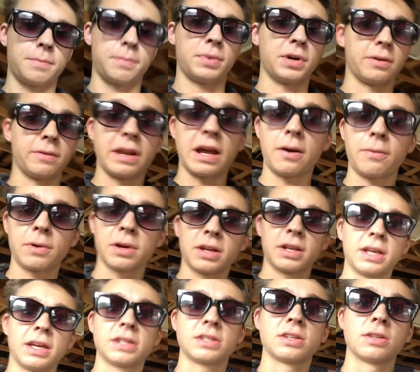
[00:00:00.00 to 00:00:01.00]
But now we're going
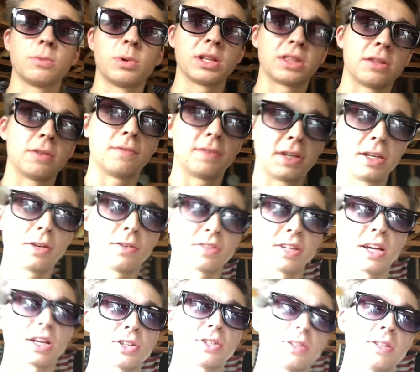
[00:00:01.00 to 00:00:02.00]
to get to what the video is
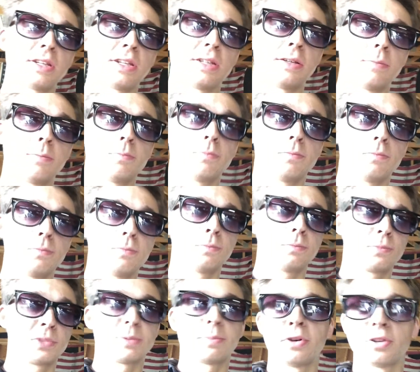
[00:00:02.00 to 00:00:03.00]
actually
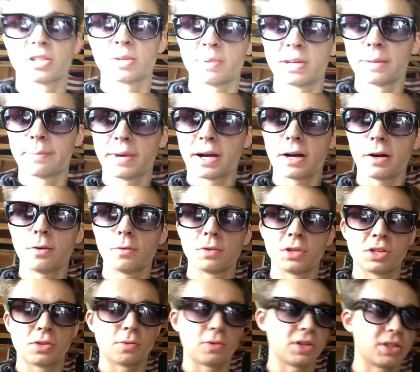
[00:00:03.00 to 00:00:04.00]
supposed to be about,
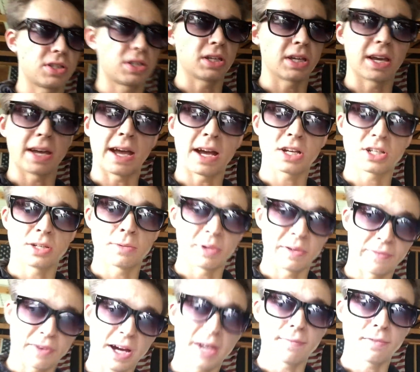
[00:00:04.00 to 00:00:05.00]
which was to actually
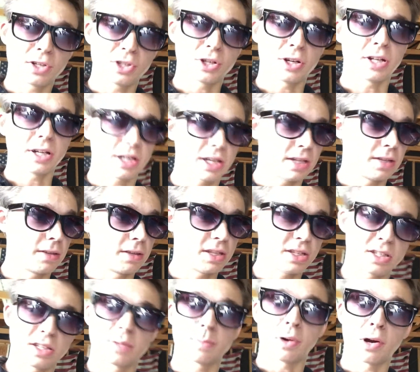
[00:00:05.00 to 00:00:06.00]
revive the truck, and
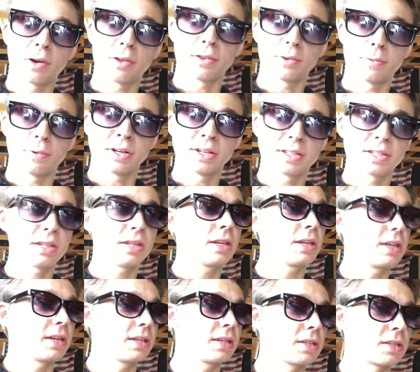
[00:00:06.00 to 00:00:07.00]
this is part of the reason,
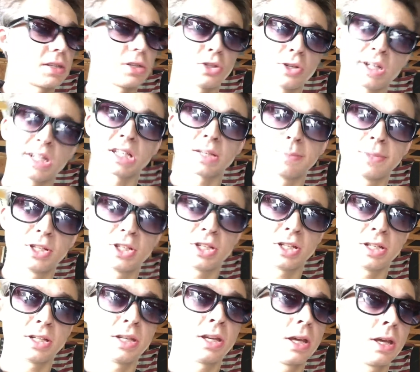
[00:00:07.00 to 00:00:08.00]
is the
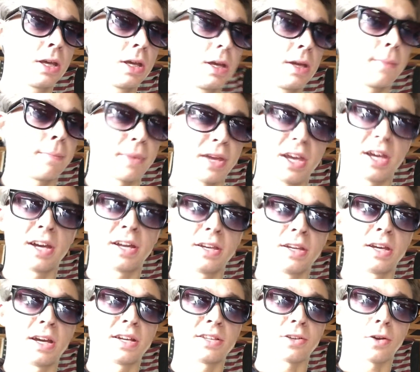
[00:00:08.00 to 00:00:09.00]
transmission pan.
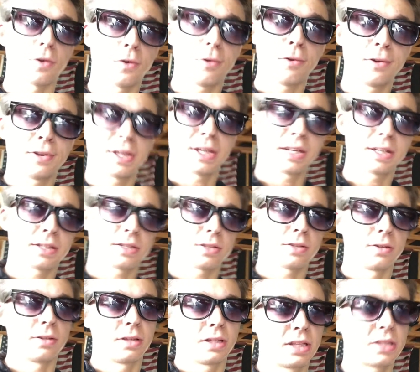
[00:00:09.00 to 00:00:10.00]
It has a hole in it,
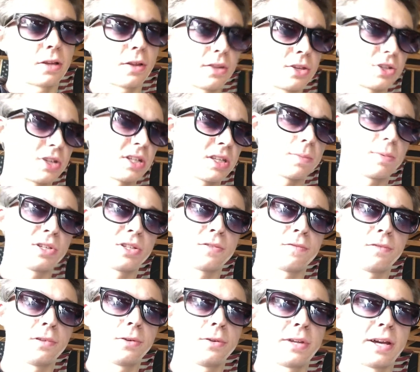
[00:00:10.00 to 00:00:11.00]
so it leaks all the
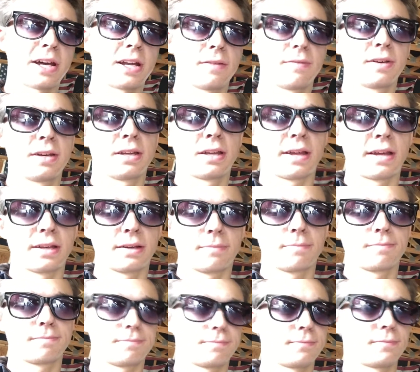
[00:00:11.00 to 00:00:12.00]
transmission fluid out of it. I
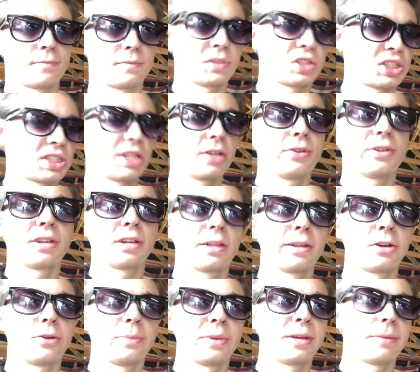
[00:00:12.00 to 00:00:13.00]
sealed it a
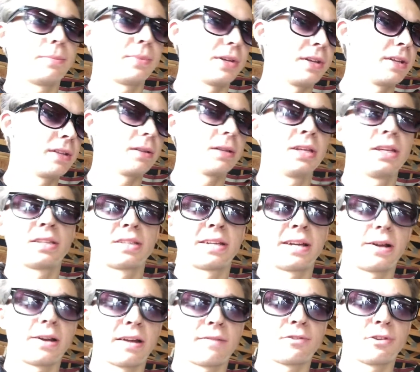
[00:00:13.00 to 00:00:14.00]
little bit, but it leaks it
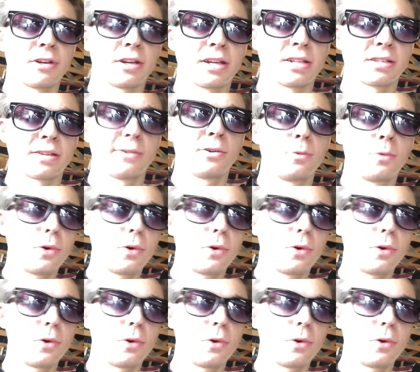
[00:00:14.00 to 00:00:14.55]
out after it gets a little